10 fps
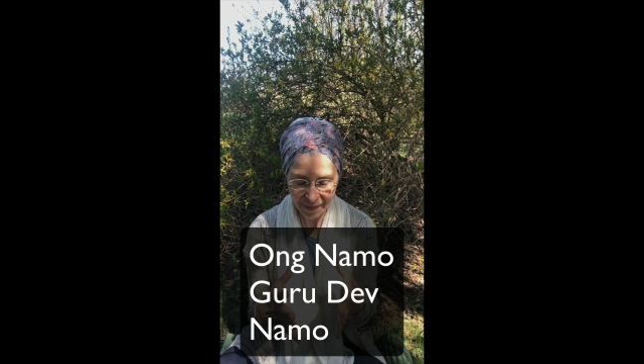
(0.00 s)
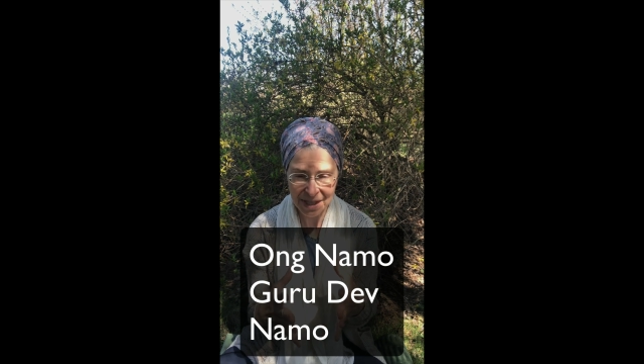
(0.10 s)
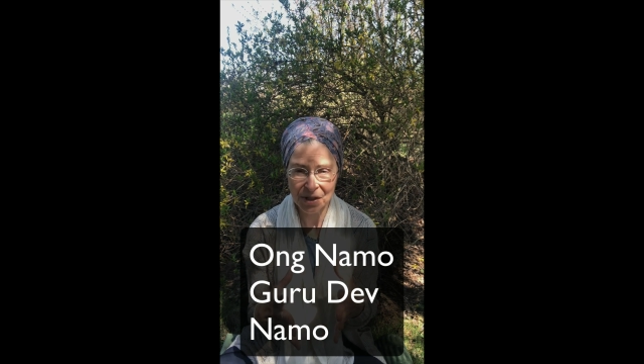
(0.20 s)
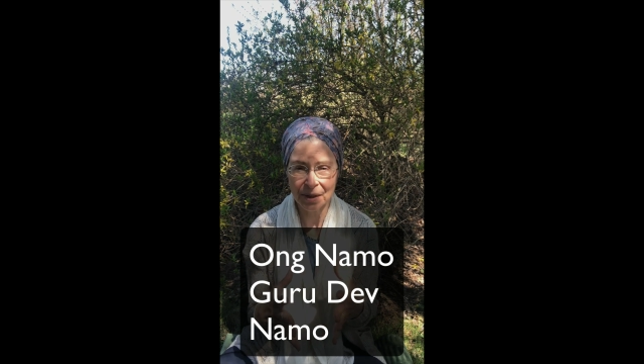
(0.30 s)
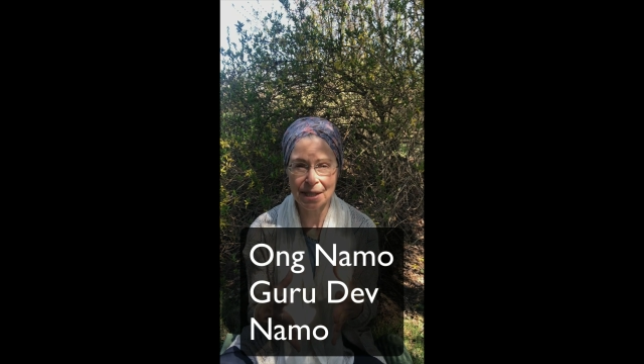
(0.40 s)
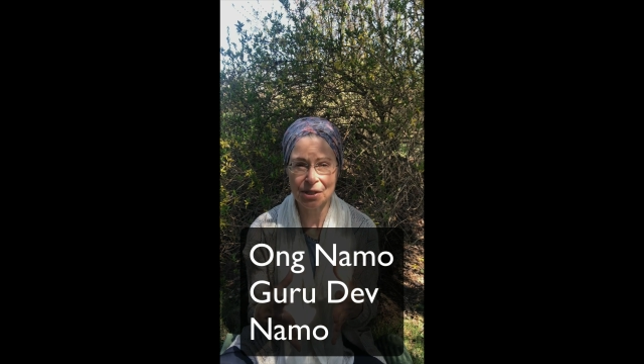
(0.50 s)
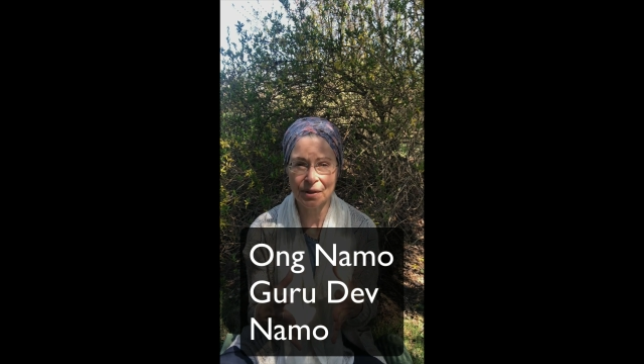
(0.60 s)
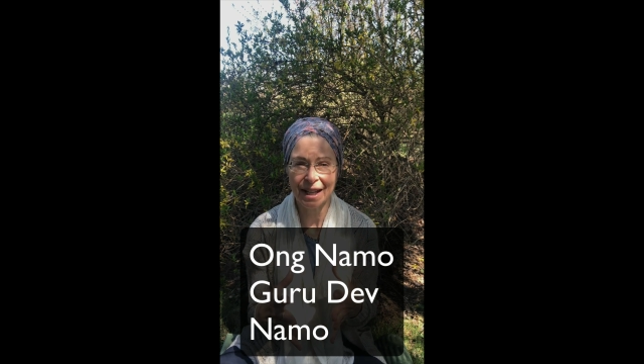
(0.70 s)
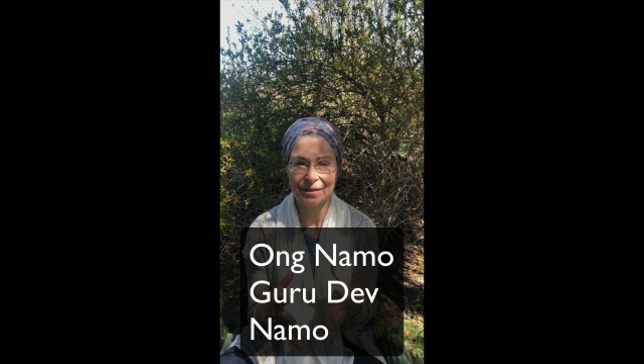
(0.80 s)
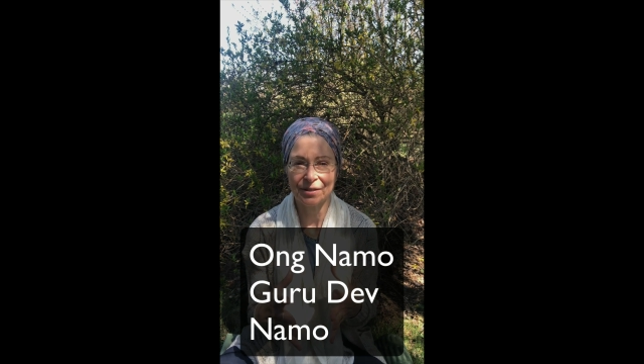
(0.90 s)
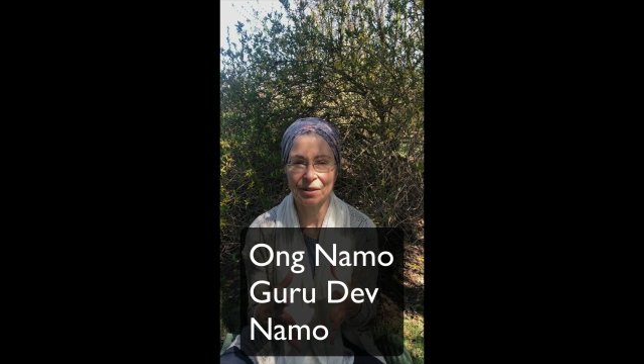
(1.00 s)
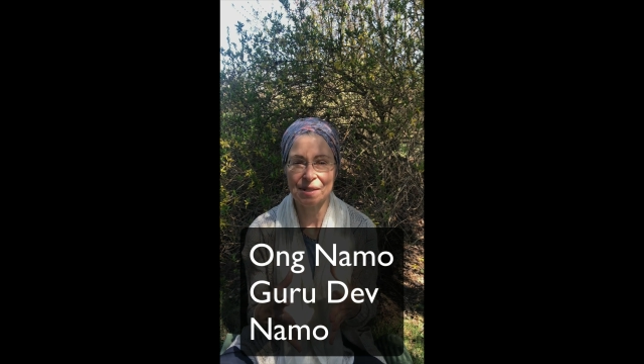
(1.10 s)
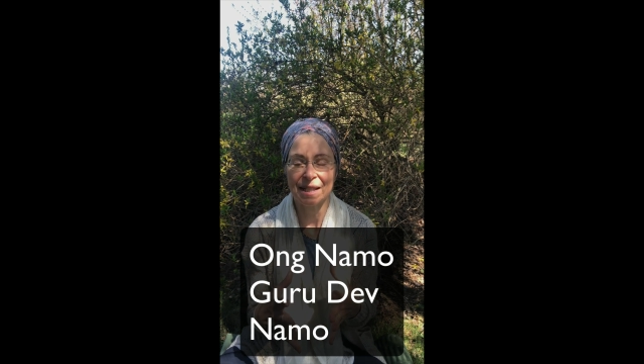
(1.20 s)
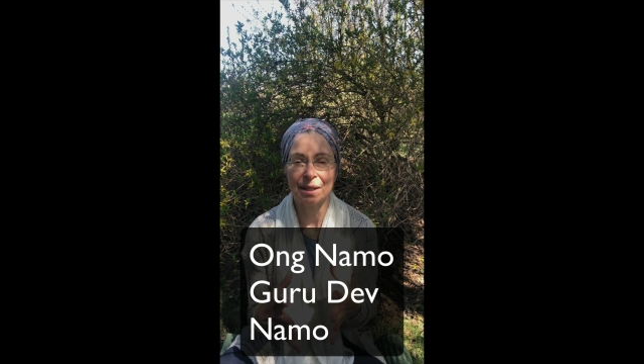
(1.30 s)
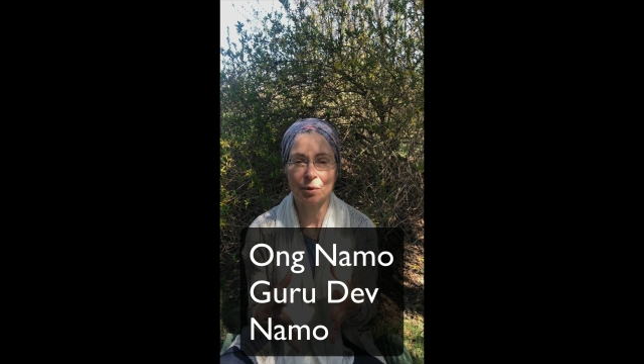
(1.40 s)
So let's do that first,
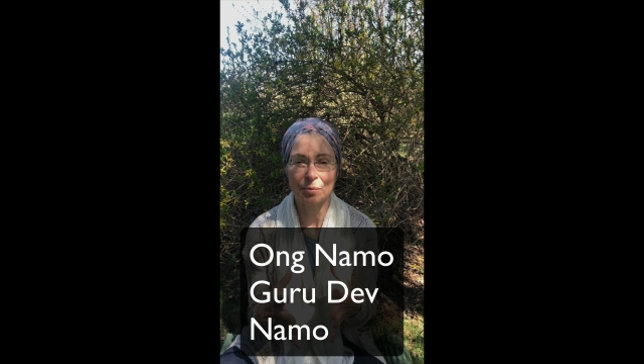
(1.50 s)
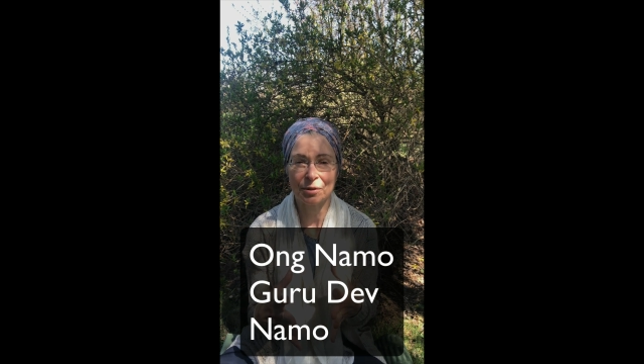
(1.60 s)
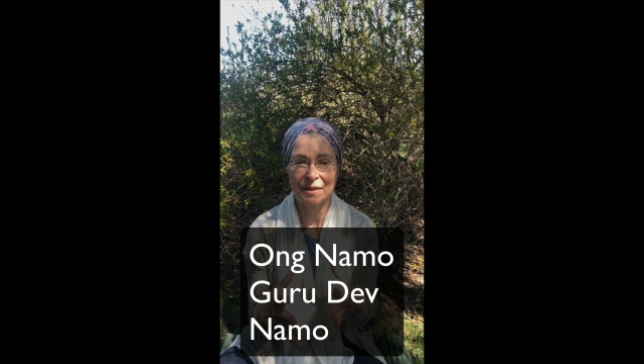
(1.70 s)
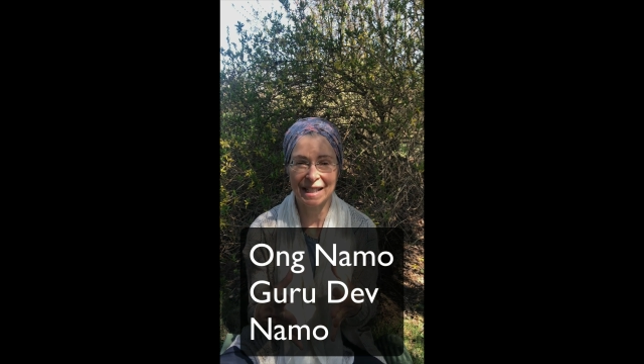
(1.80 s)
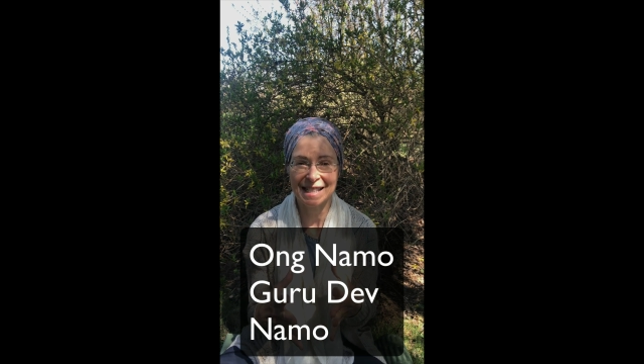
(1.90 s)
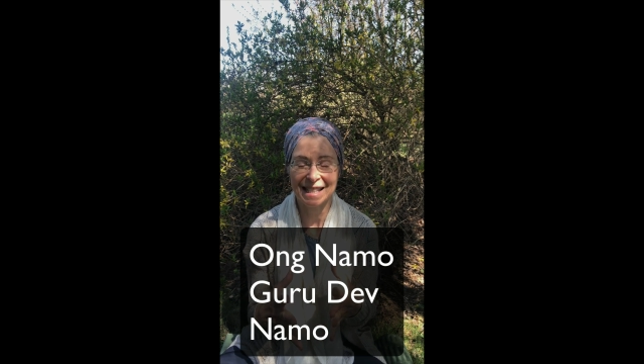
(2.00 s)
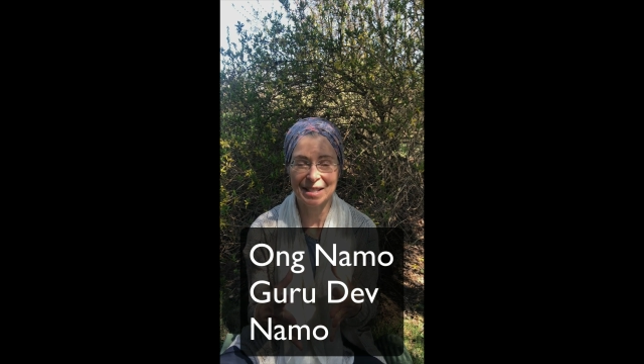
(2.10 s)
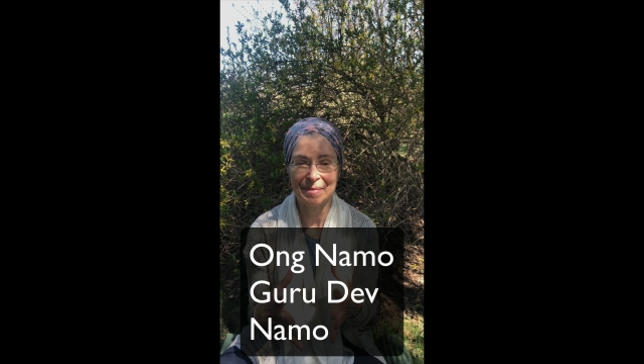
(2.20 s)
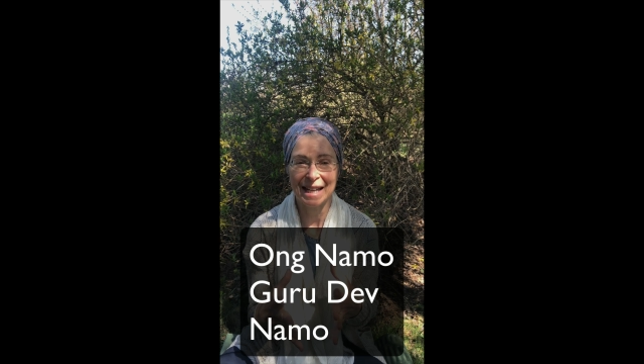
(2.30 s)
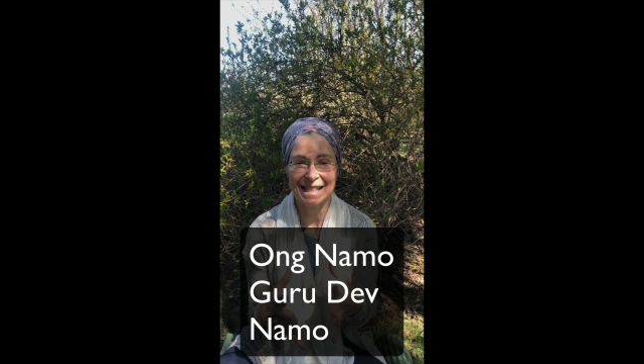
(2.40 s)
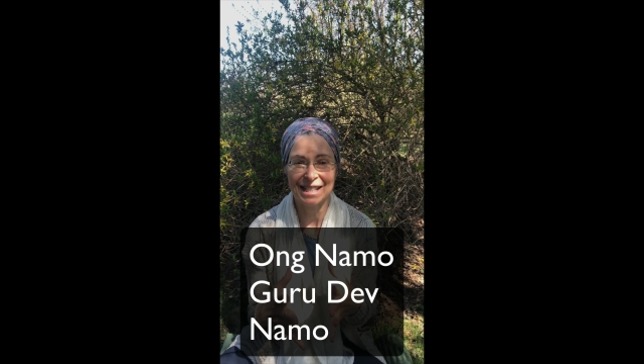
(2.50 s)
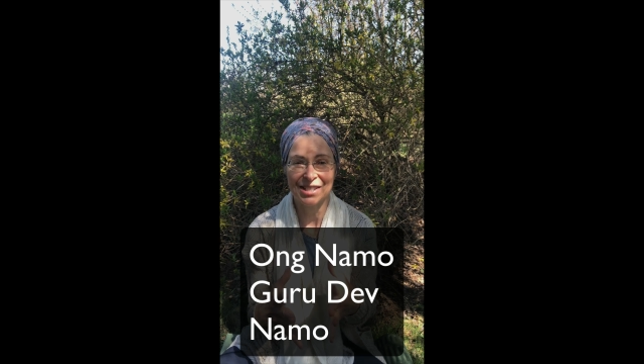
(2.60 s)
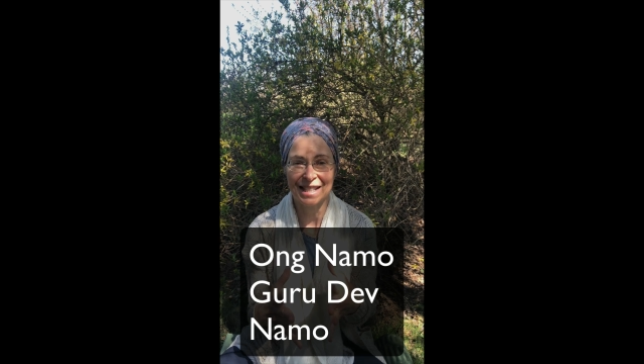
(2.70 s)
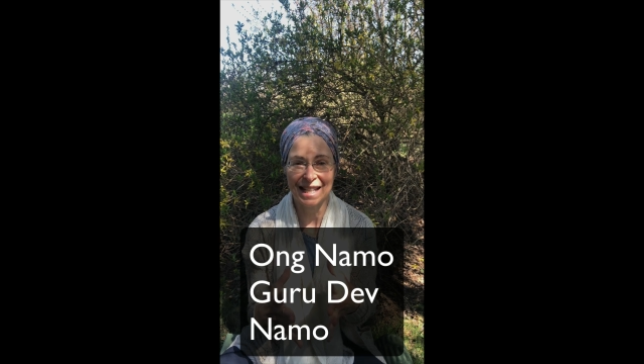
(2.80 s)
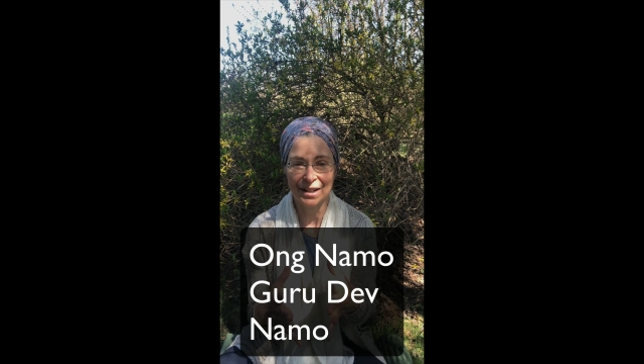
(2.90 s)
and then we'll move into the
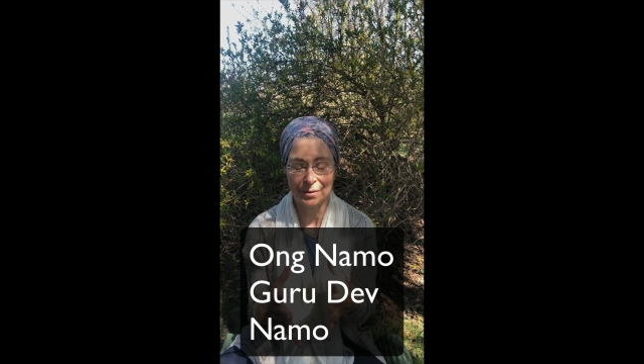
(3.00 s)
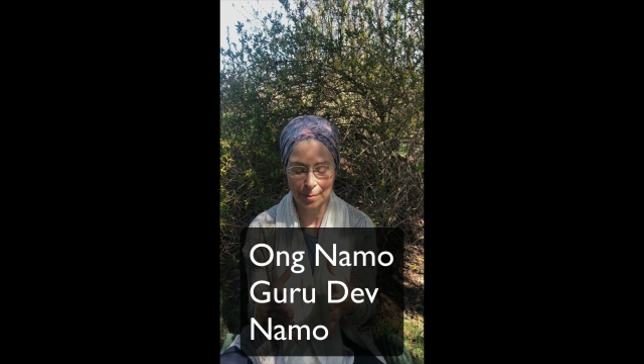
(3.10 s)
meditation Tattva